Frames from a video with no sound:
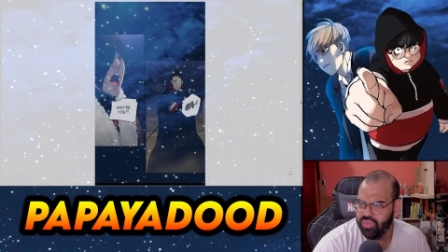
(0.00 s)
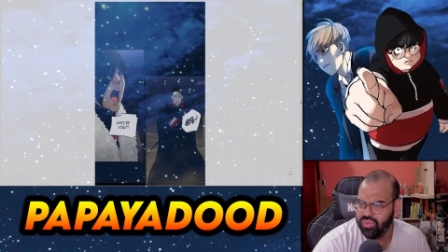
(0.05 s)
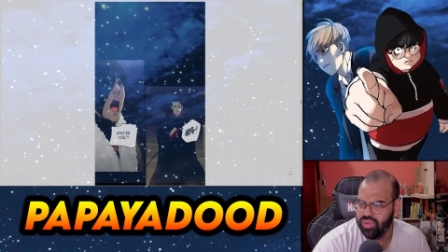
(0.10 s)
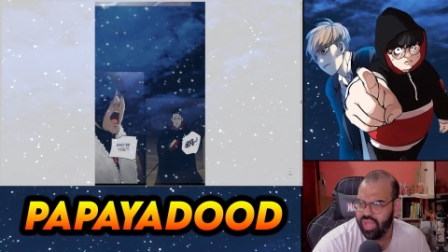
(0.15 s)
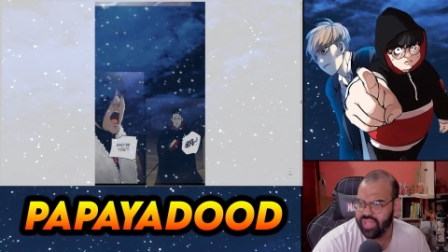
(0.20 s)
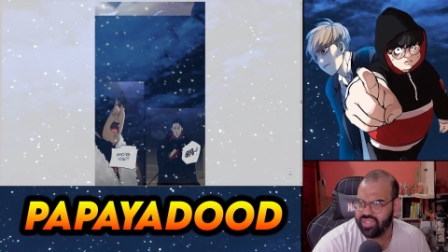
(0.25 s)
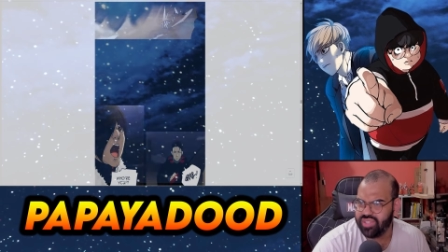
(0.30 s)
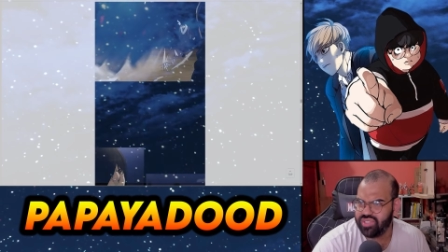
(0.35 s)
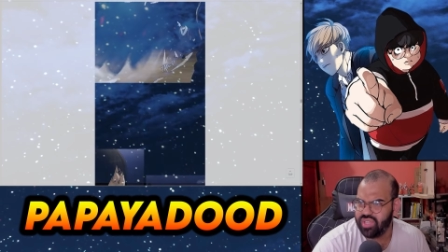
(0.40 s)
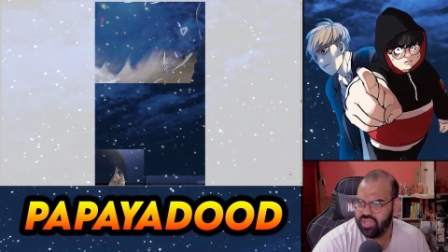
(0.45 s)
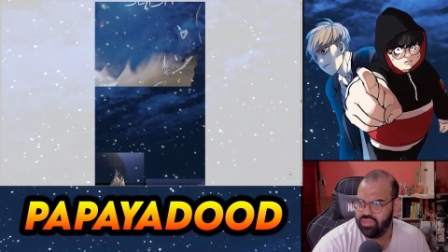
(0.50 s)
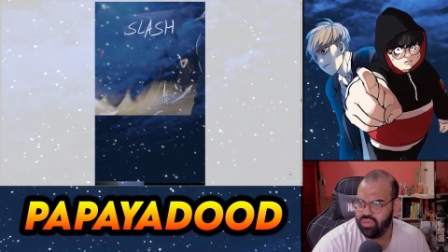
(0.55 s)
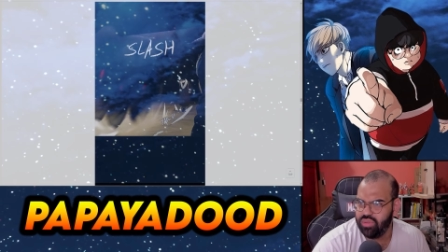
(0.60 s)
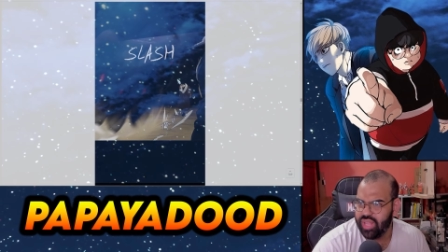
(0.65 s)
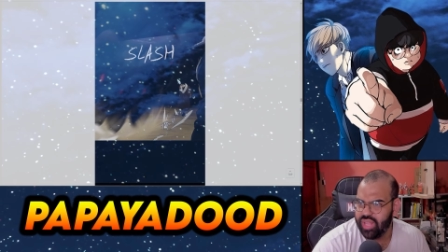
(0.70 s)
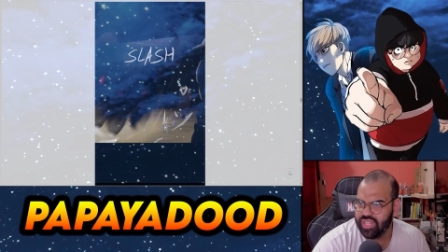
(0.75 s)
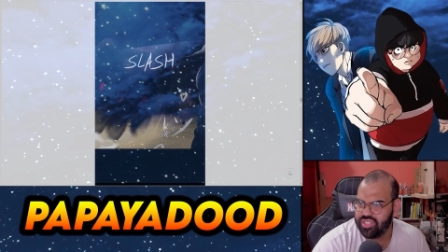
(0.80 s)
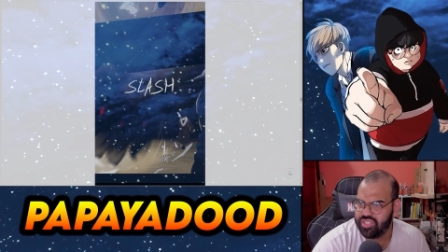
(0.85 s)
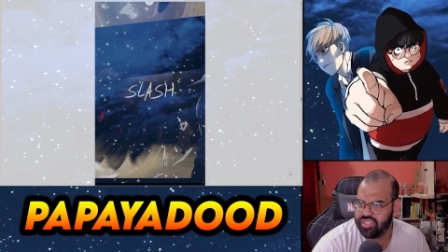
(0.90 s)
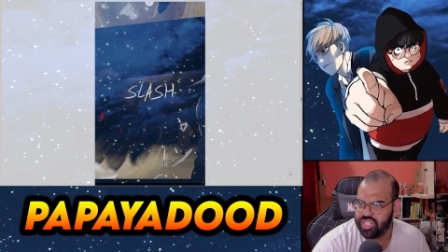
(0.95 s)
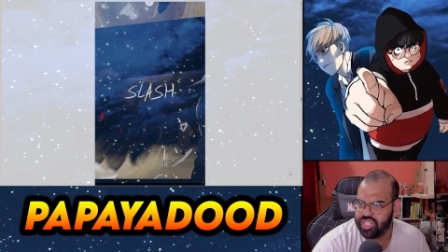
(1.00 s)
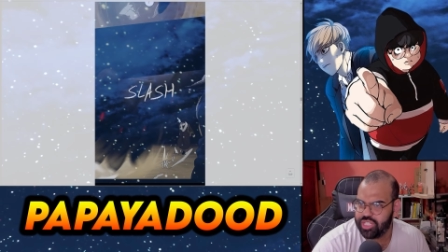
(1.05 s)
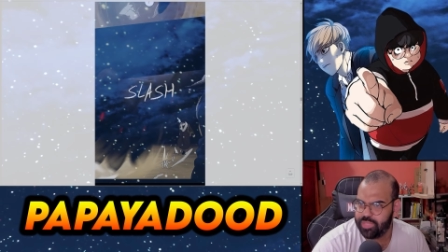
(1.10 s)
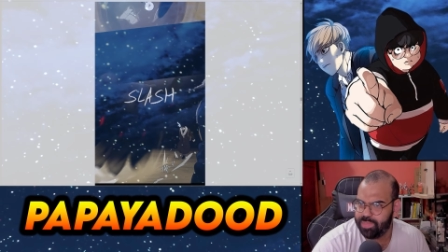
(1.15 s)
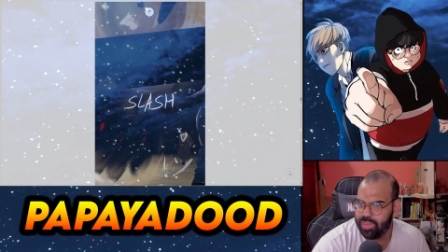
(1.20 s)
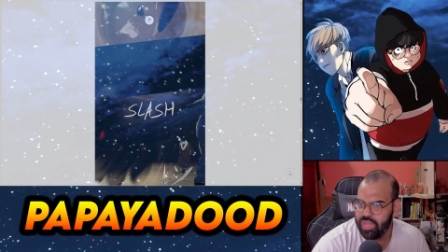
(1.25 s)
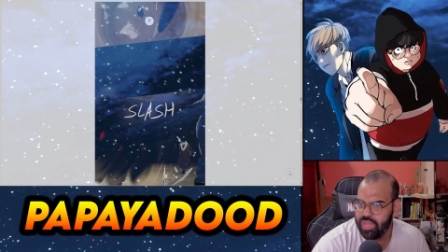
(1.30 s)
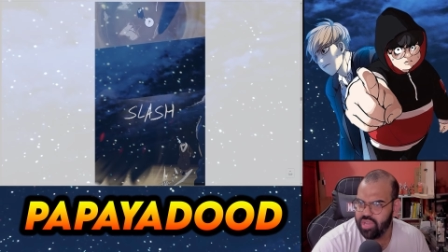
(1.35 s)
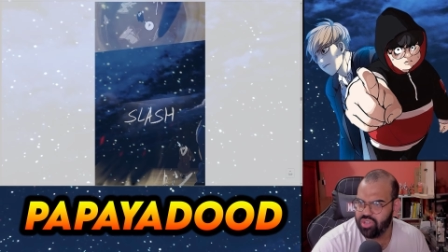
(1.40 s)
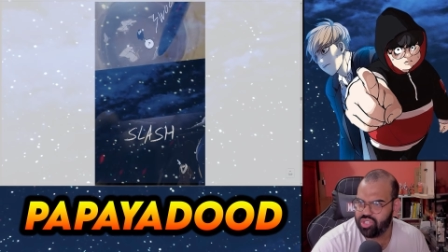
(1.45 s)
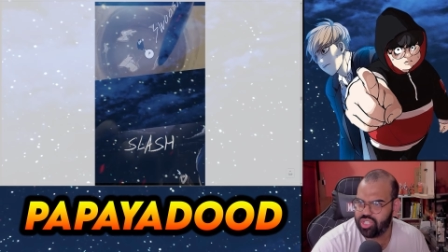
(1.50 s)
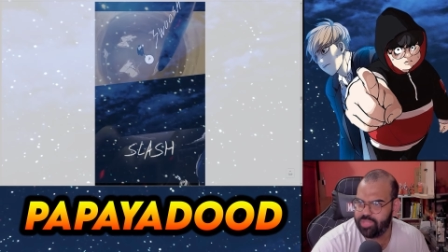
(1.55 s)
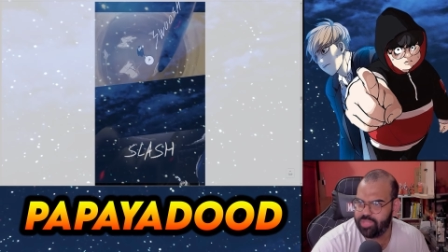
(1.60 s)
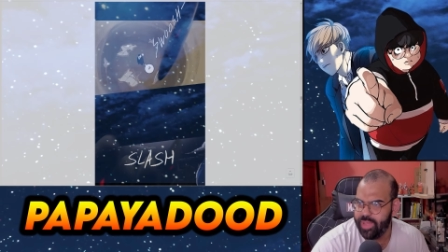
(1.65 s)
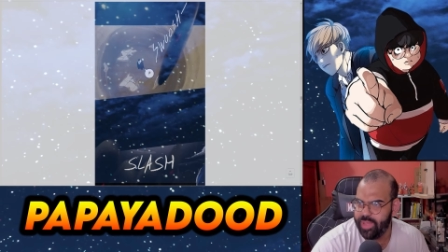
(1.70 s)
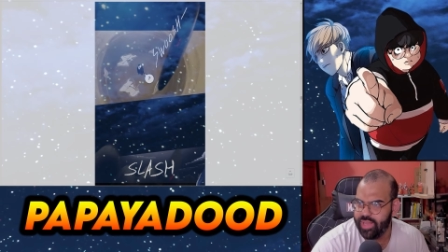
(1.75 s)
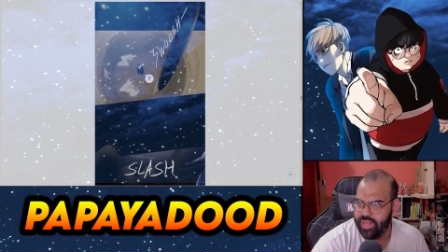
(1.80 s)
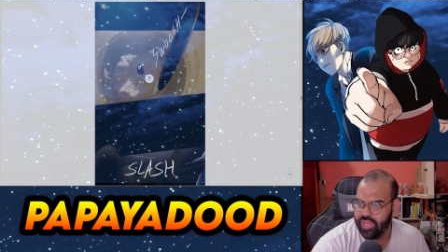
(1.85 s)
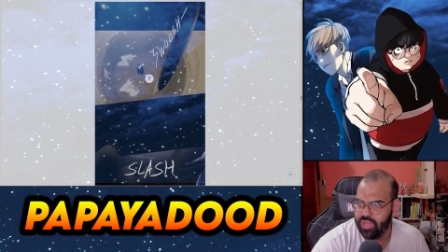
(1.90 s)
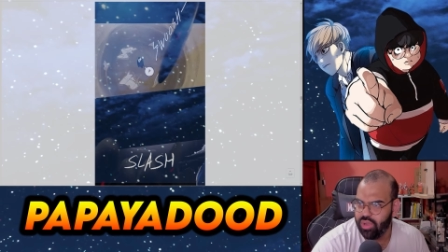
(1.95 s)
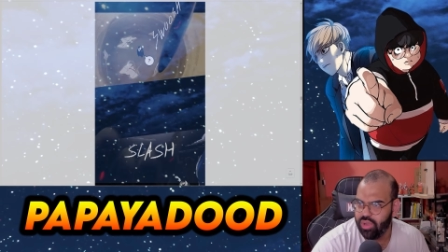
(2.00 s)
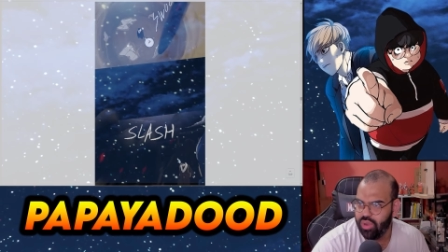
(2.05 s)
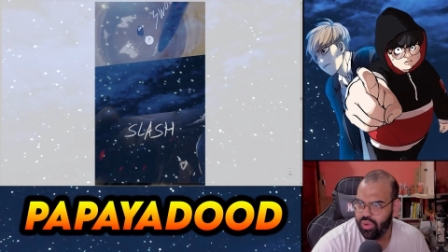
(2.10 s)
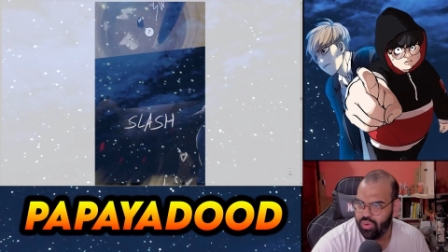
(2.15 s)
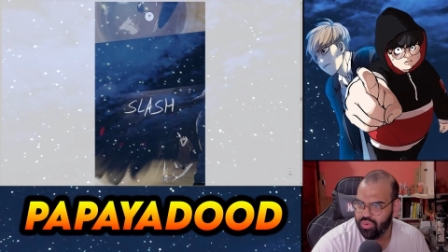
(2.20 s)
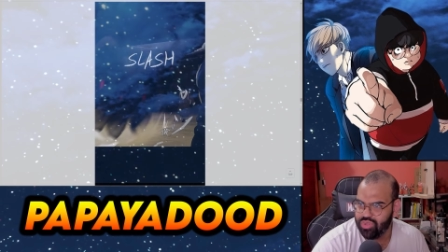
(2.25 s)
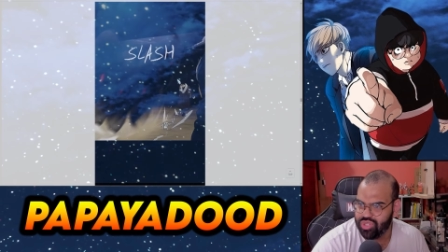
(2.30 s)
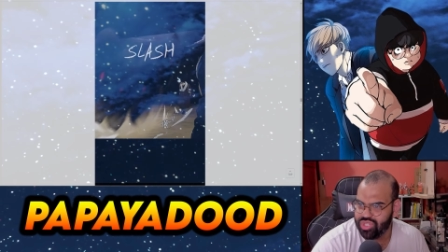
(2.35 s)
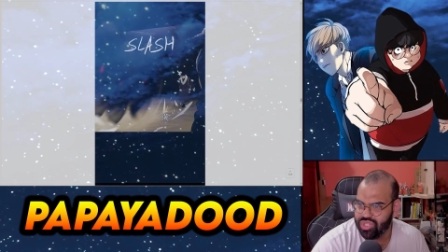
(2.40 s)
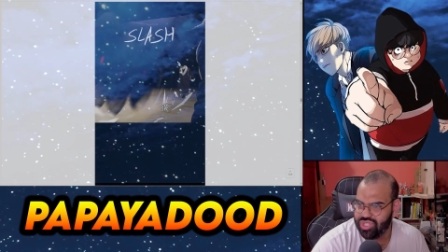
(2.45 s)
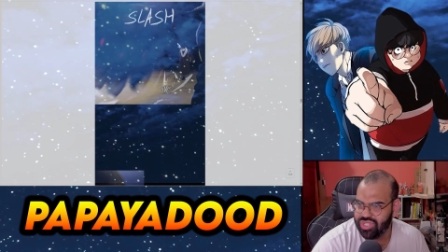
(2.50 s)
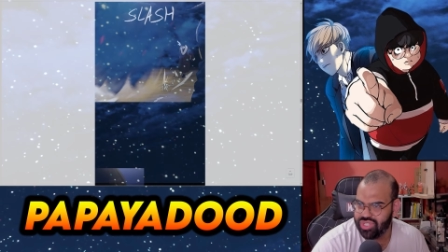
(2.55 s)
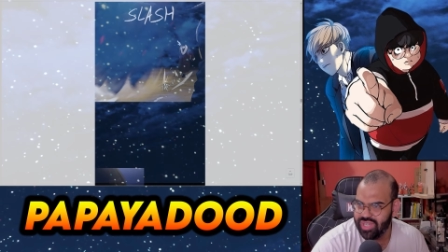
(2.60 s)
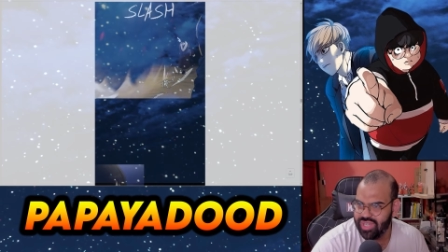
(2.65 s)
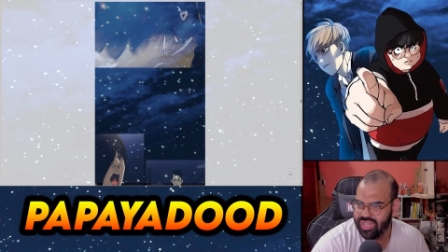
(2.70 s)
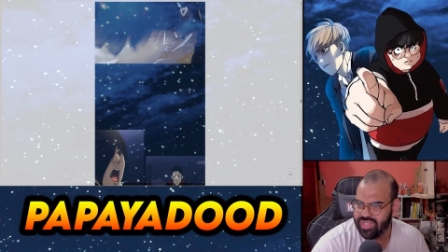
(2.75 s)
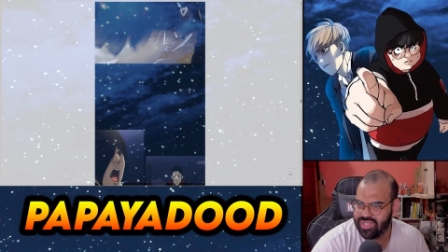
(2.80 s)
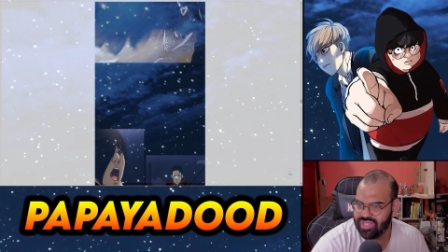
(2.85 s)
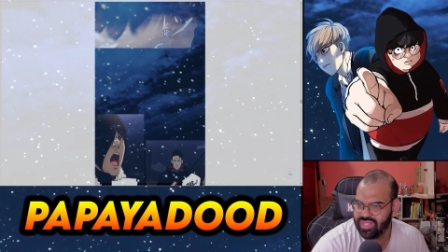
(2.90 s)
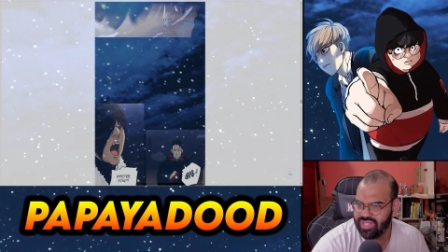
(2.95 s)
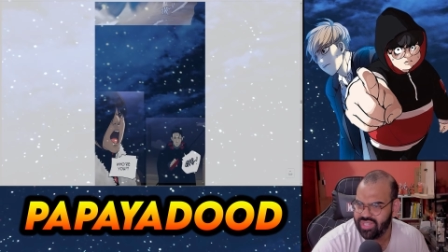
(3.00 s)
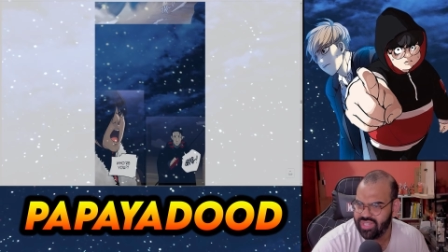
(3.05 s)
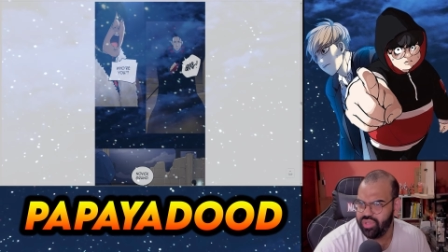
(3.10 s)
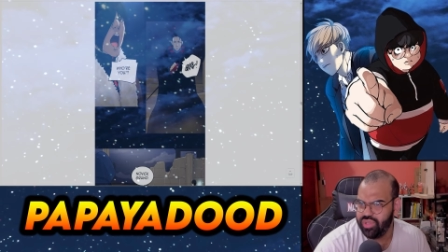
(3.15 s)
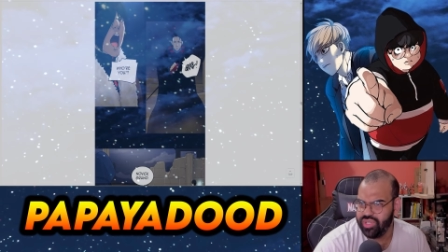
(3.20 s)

No, that's the no, that's the spear spinning. Oh shit.